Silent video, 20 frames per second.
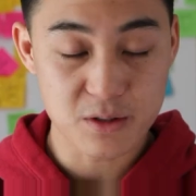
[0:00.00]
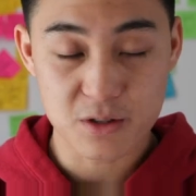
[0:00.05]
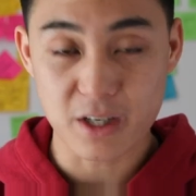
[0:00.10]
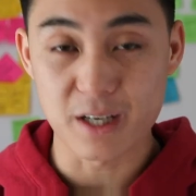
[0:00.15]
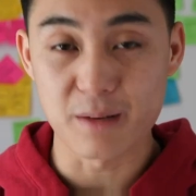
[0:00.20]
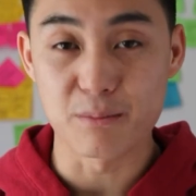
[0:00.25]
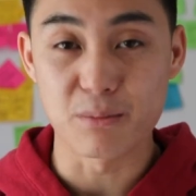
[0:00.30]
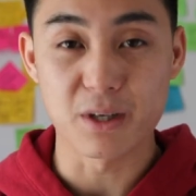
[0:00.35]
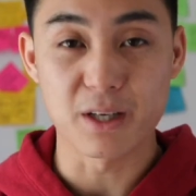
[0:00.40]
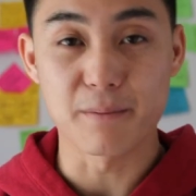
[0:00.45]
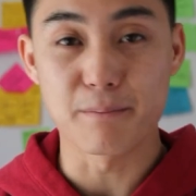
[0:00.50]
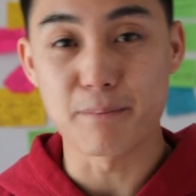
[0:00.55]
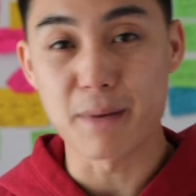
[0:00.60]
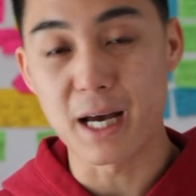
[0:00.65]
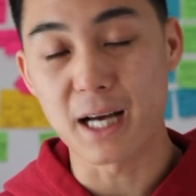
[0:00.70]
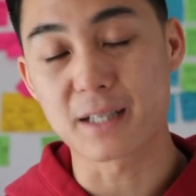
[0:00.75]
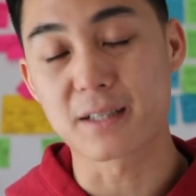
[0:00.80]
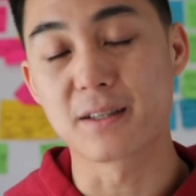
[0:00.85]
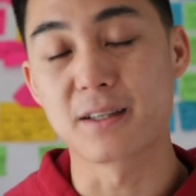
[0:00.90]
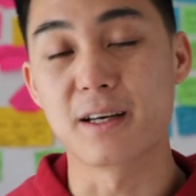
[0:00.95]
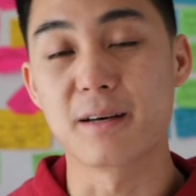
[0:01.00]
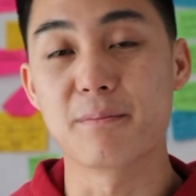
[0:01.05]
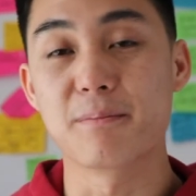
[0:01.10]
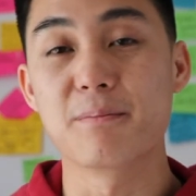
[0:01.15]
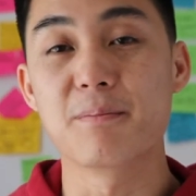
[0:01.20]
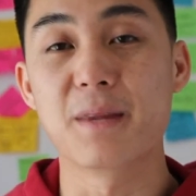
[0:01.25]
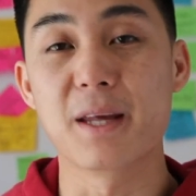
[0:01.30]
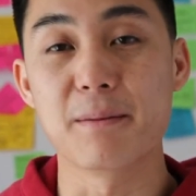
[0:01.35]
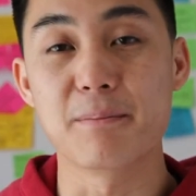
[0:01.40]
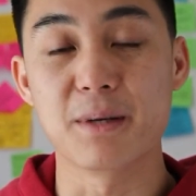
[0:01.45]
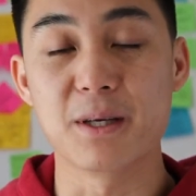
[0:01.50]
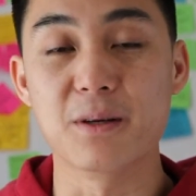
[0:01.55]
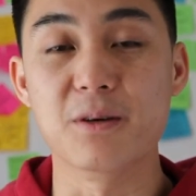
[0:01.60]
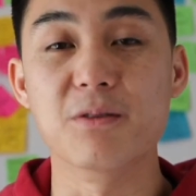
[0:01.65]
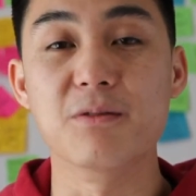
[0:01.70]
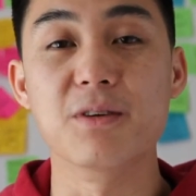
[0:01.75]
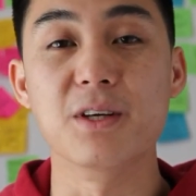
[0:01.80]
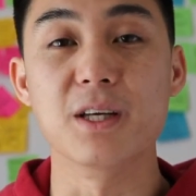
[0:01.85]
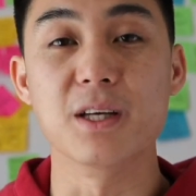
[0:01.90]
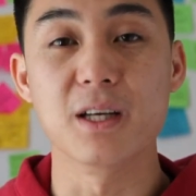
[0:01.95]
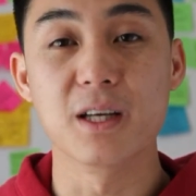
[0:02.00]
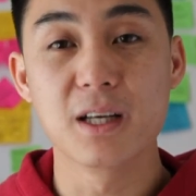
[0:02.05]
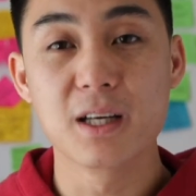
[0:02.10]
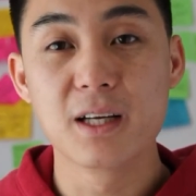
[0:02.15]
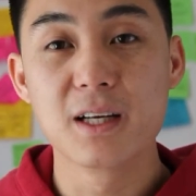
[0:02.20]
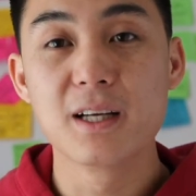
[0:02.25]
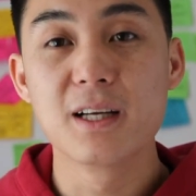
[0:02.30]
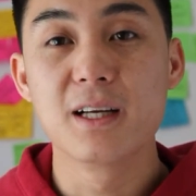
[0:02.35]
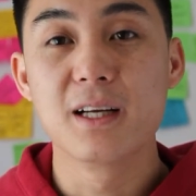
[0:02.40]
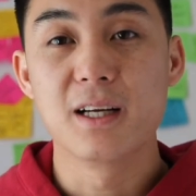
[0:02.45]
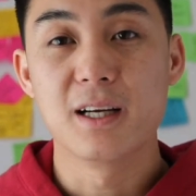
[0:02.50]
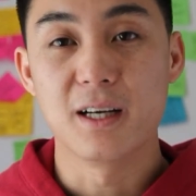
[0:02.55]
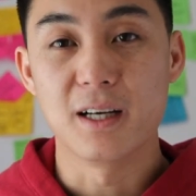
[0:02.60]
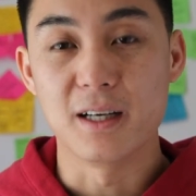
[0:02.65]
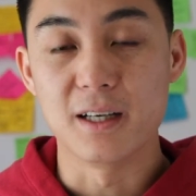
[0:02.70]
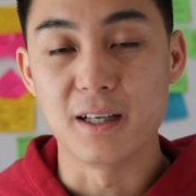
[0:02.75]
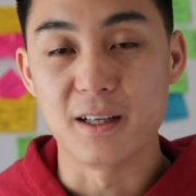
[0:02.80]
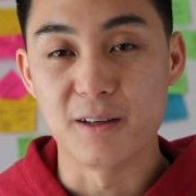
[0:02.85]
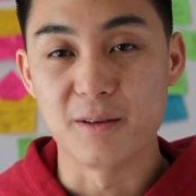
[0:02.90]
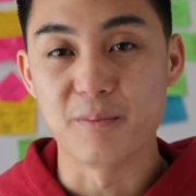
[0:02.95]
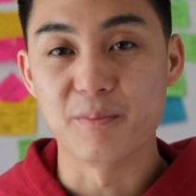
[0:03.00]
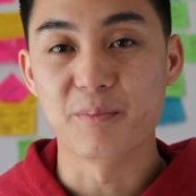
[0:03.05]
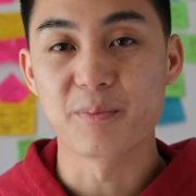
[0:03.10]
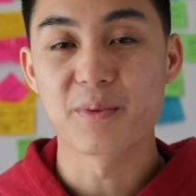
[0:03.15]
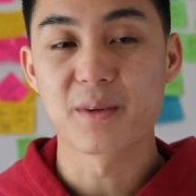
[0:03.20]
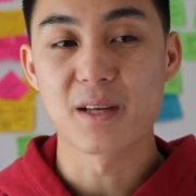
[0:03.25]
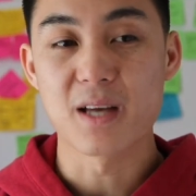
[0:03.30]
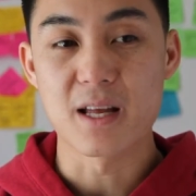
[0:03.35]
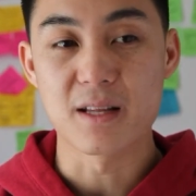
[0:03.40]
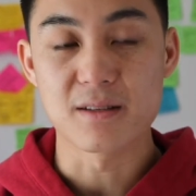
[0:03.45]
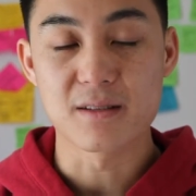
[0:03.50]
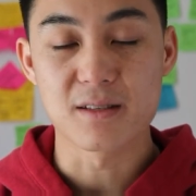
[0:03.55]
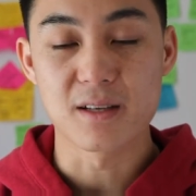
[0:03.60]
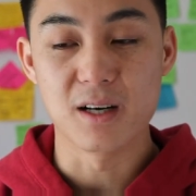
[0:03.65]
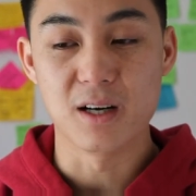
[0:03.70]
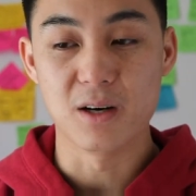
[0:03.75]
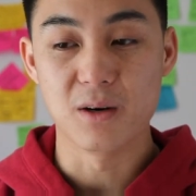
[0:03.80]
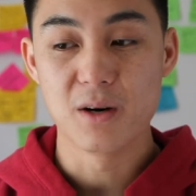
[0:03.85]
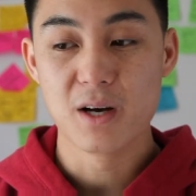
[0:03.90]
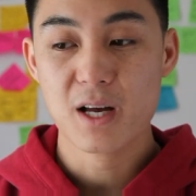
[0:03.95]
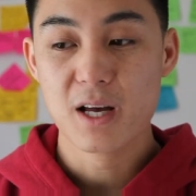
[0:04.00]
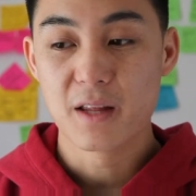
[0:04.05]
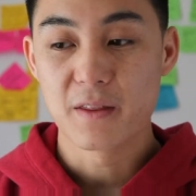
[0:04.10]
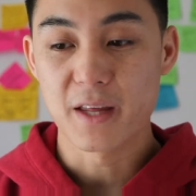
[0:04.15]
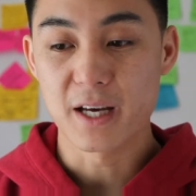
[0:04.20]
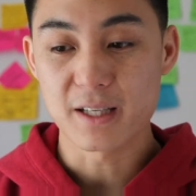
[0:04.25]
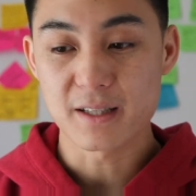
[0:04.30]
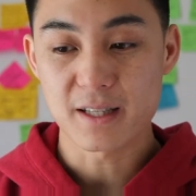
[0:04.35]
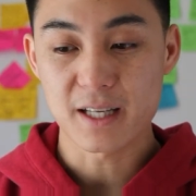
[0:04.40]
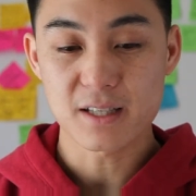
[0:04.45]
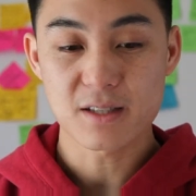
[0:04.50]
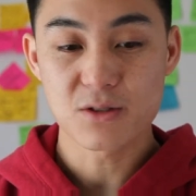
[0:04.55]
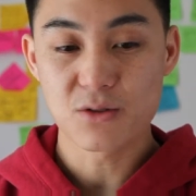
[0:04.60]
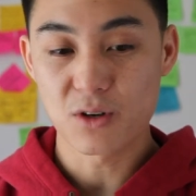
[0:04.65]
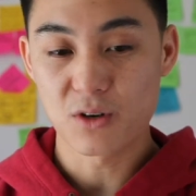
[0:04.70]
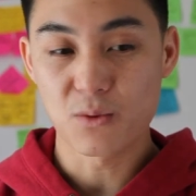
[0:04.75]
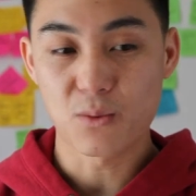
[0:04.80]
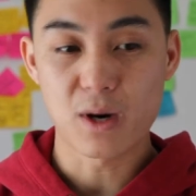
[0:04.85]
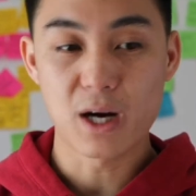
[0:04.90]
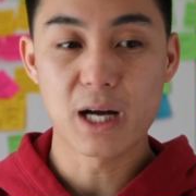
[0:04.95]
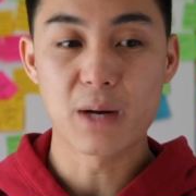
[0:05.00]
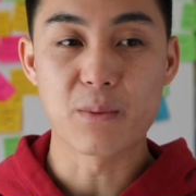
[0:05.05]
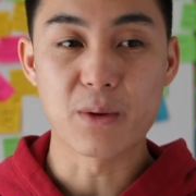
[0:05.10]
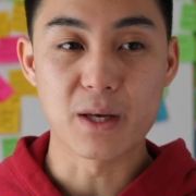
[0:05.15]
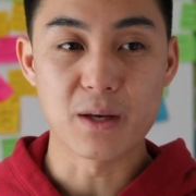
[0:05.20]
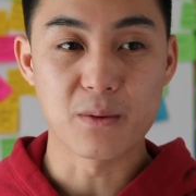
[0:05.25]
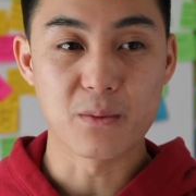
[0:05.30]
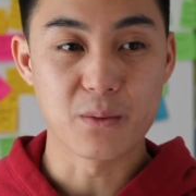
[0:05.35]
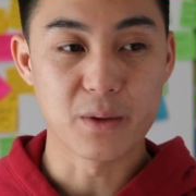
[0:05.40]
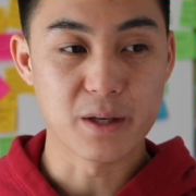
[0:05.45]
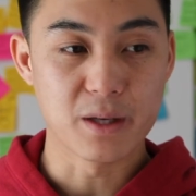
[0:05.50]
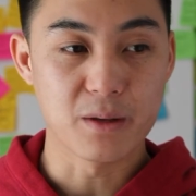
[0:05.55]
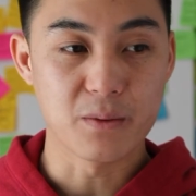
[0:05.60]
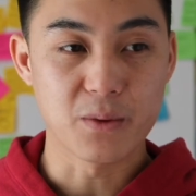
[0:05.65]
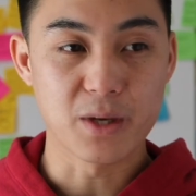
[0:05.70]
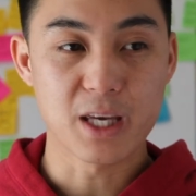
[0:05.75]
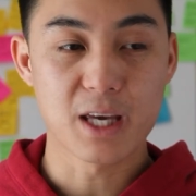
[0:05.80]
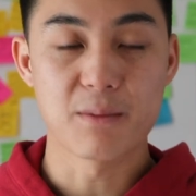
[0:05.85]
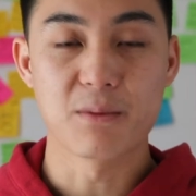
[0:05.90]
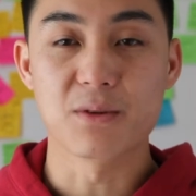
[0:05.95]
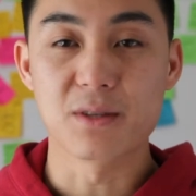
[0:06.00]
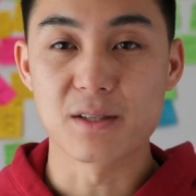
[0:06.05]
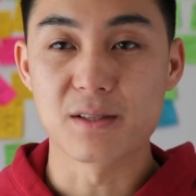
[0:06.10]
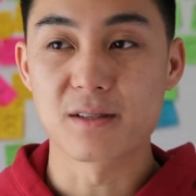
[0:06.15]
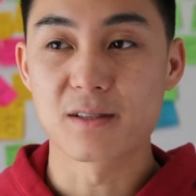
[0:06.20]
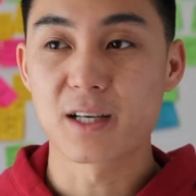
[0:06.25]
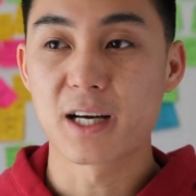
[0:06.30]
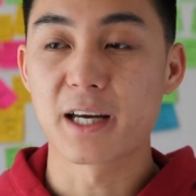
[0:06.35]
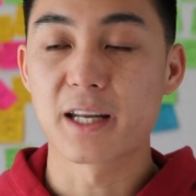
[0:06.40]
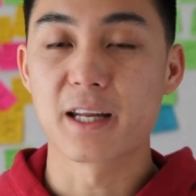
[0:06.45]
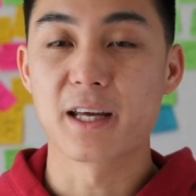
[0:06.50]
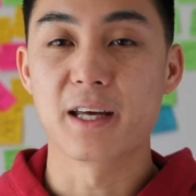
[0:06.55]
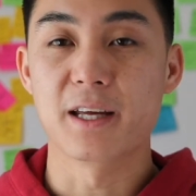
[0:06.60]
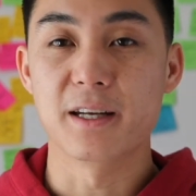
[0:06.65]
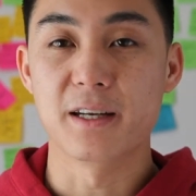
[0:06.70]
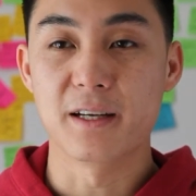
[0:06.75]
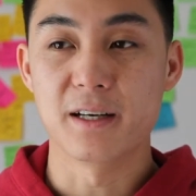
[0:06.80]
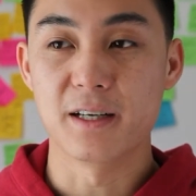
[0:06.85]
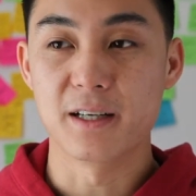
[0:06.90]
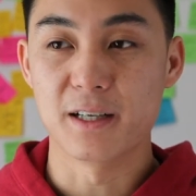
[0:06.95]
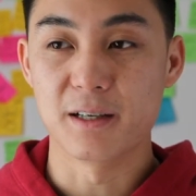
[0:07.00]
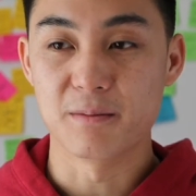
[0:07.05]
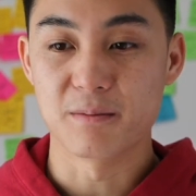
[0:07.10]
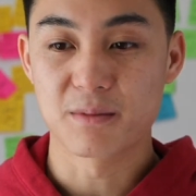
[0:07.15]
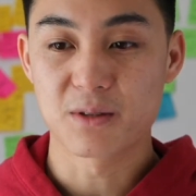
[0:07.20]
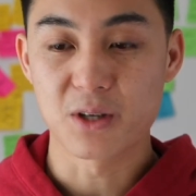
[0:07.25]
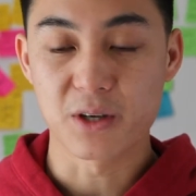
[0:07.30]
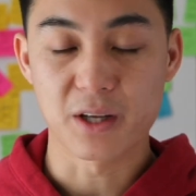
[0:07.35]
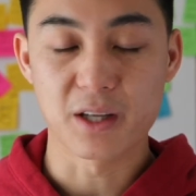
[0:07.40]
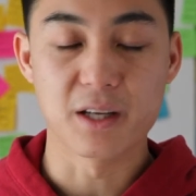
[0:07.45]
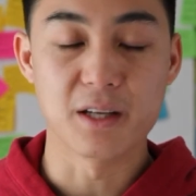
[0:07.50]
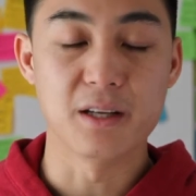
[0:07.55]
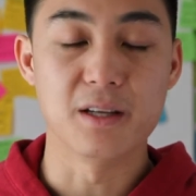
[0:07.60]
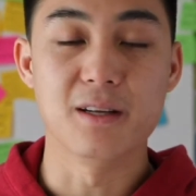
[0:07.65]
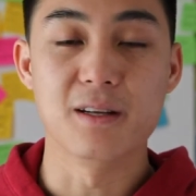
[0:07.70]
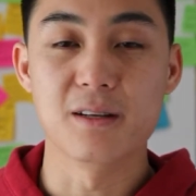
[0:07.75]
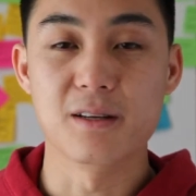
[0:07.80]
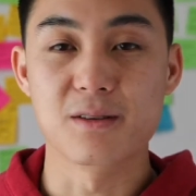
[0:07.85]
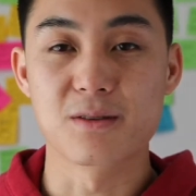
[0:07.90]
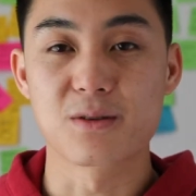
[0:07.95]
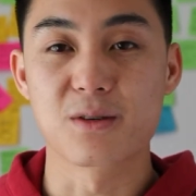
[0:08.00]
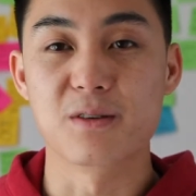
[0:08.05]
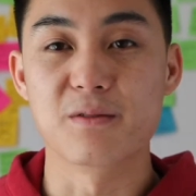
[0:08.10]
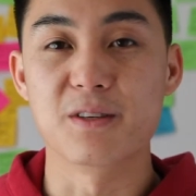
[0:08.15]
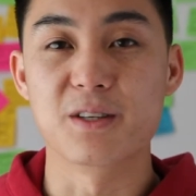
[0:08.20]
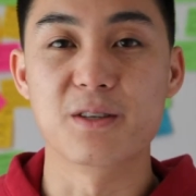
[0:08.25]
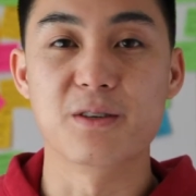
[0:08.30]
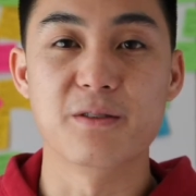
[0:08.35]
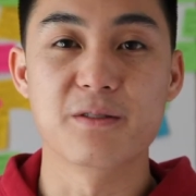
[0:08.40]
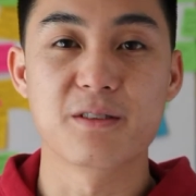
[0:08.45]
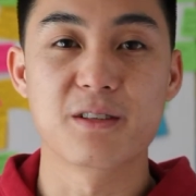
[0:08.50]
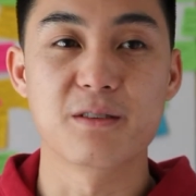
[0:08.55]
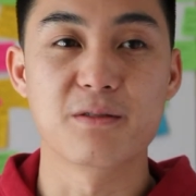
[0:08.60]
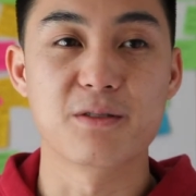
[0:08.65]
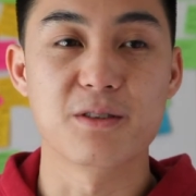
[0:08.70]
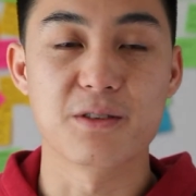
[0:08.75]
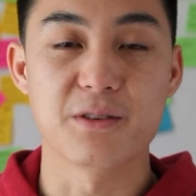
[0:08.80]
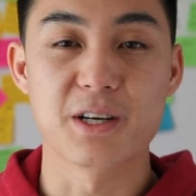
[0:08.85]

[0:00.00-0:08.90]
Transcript: try to bring it back to that POV, and so that's sort of why we came with the design and took it in sort of a different